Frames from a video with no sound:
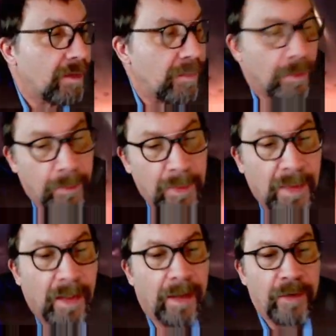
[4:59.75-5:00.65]
So
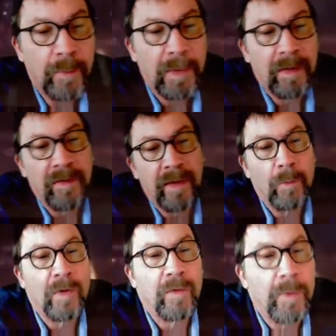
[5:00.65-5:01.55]
a human could say
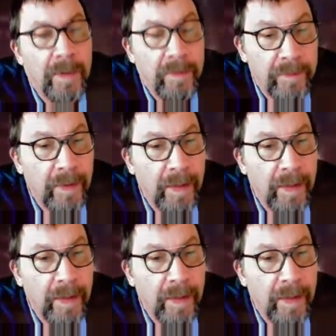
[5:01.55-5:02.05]
one's brighter than